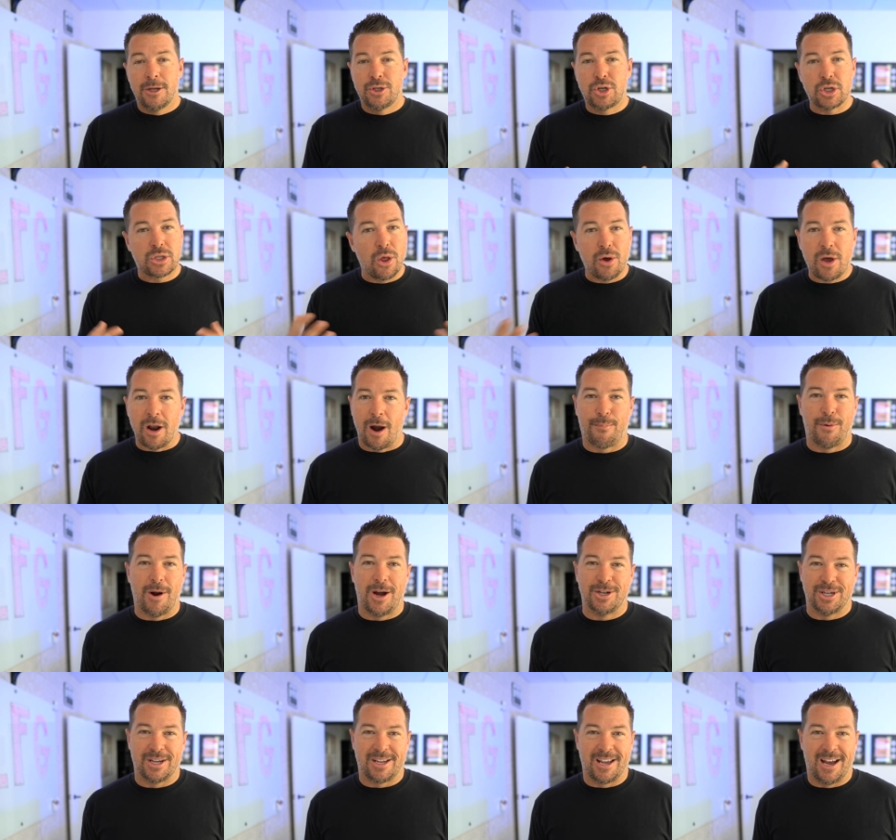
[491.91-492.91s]
Just look at our
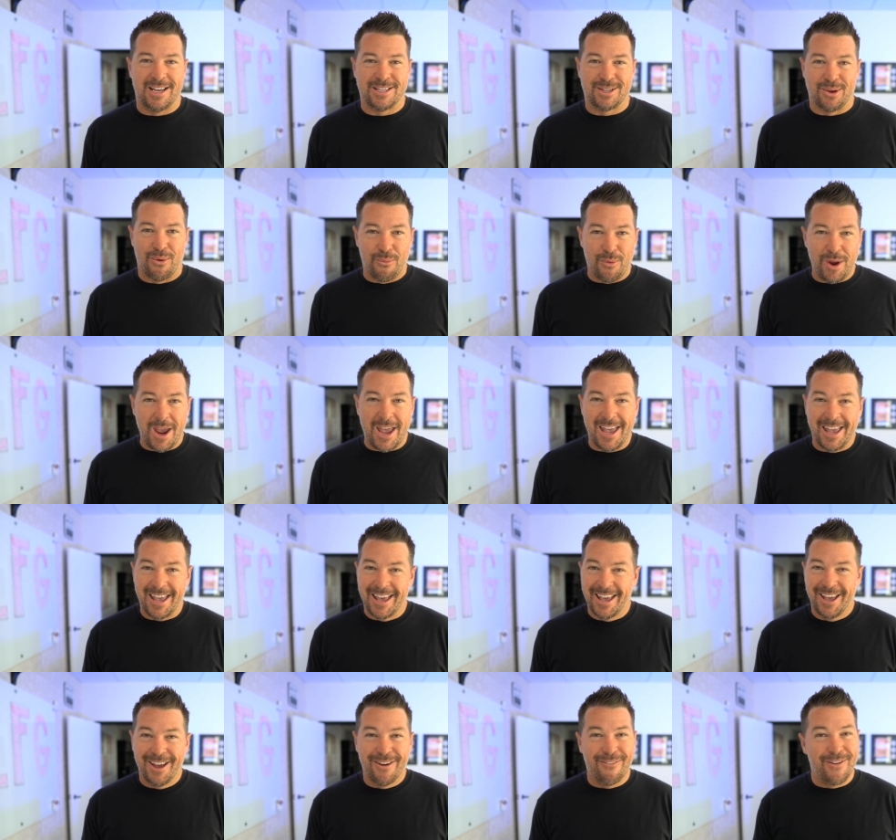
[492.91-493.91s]
project, guys.
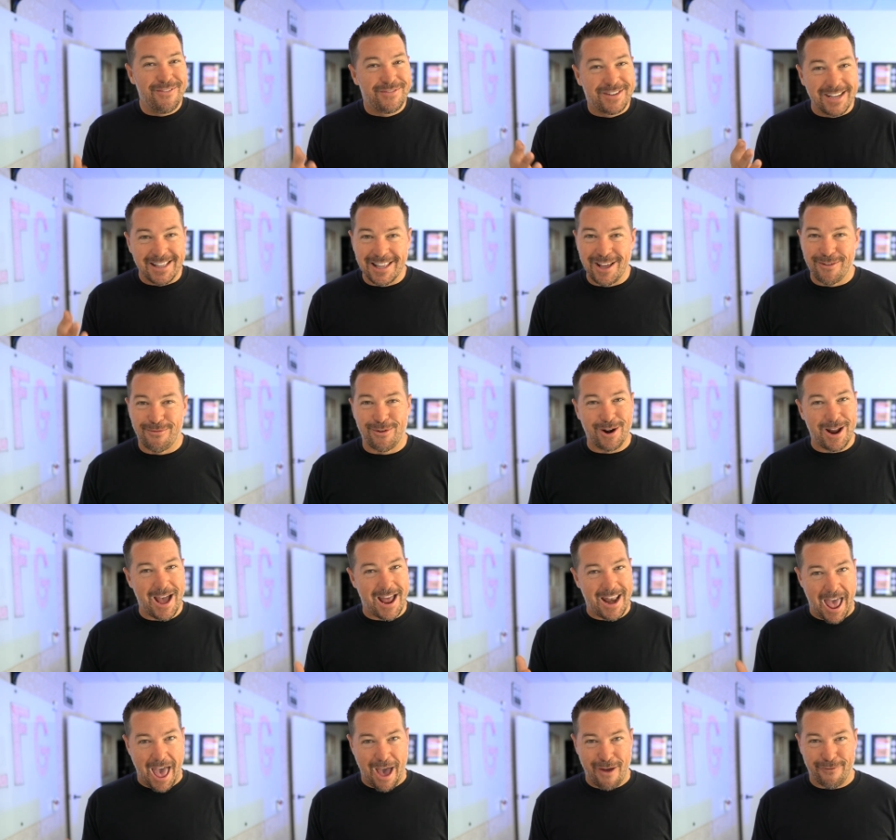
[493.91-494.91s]
We've delivered
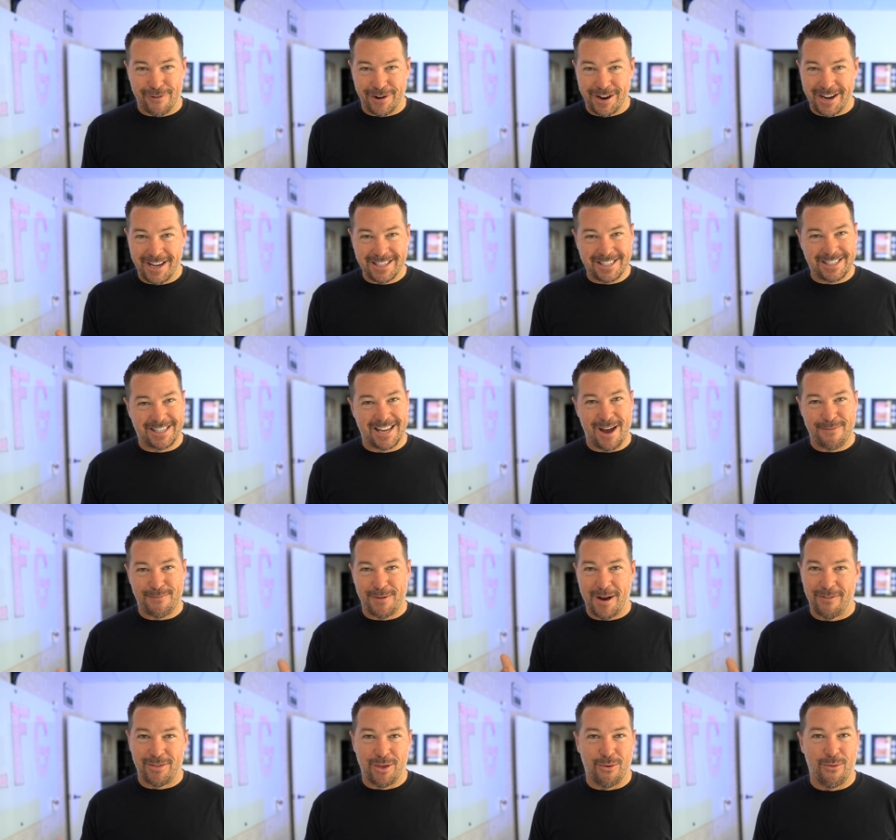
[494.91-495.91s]
at every
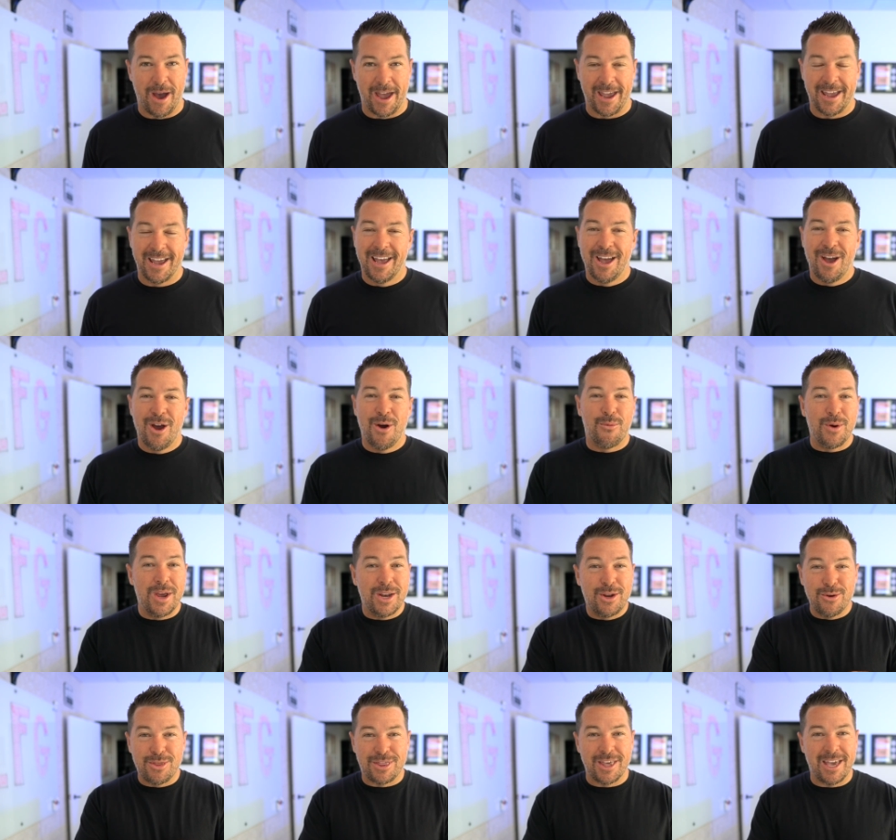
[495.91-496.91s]
step of the way. We
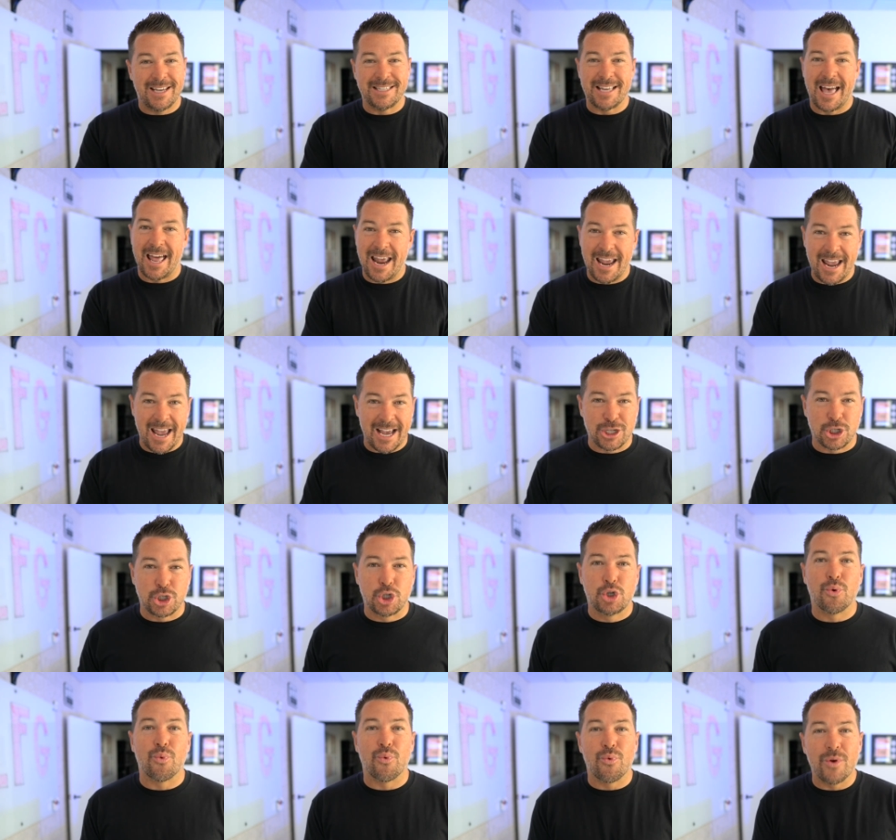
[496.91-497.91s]
do things at an
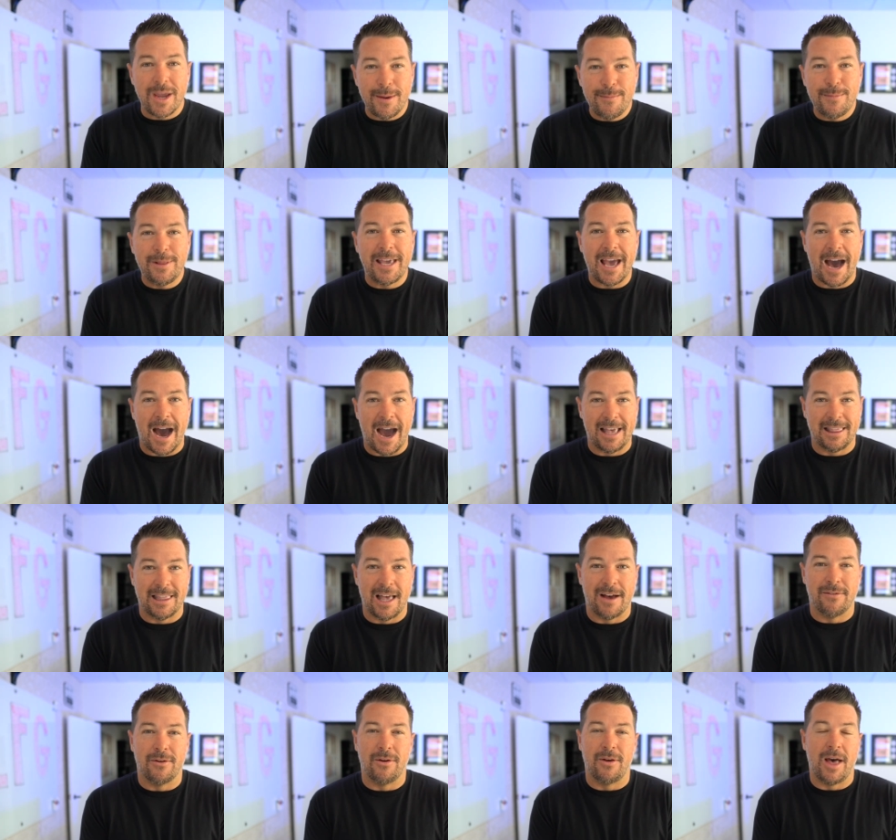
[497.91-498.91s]
extremely high
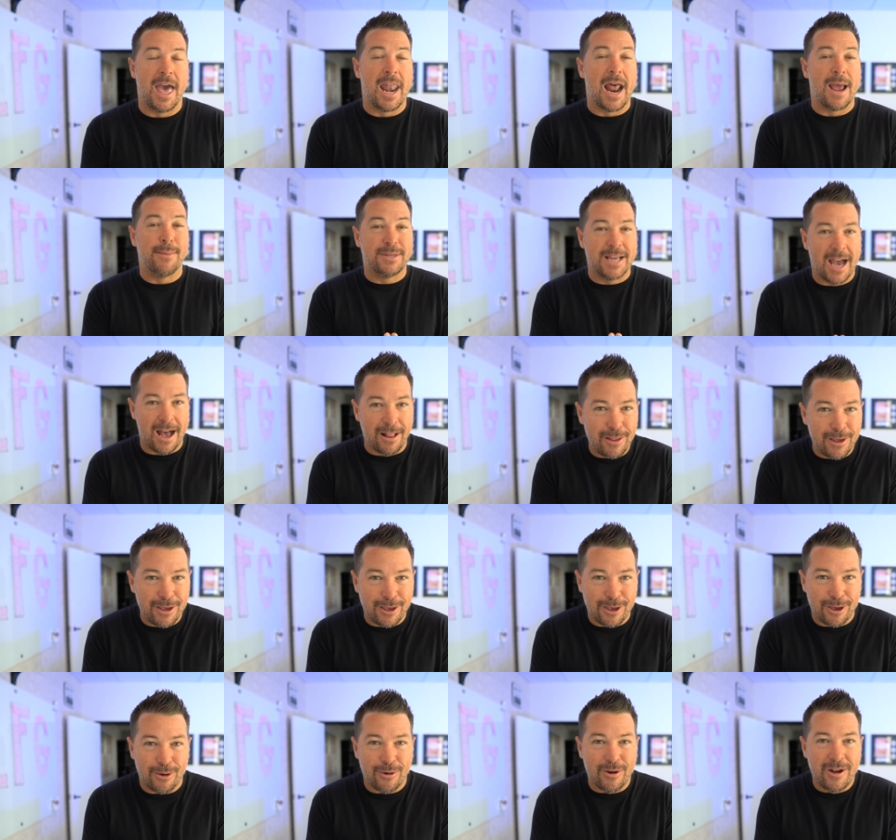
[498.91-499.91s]
level, and I'm
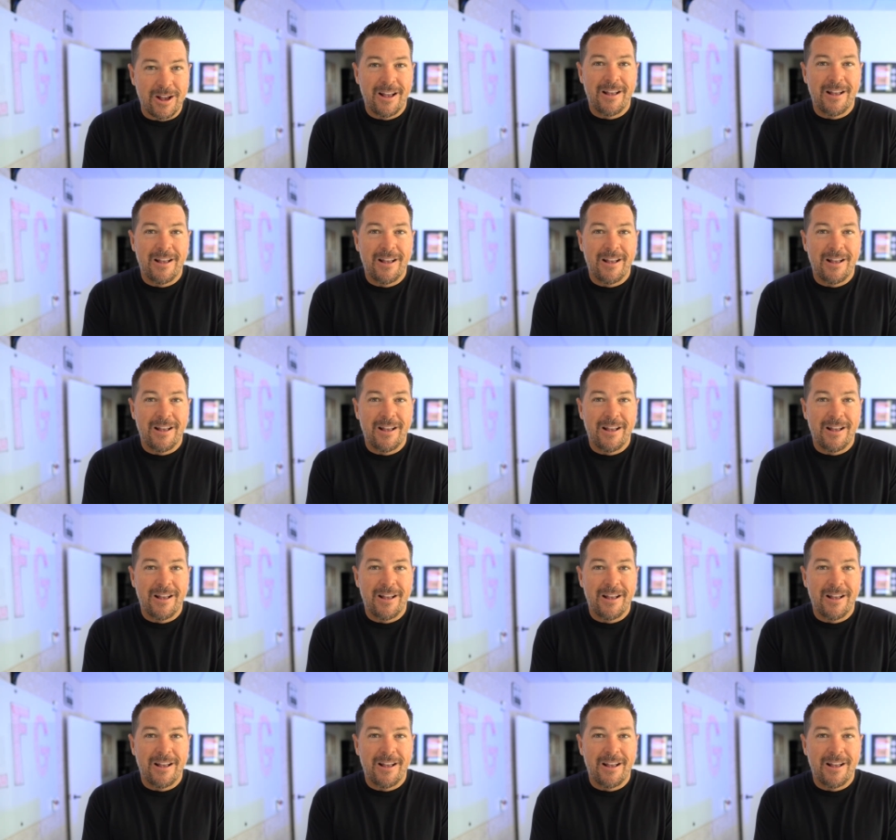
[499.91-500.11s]
telling you,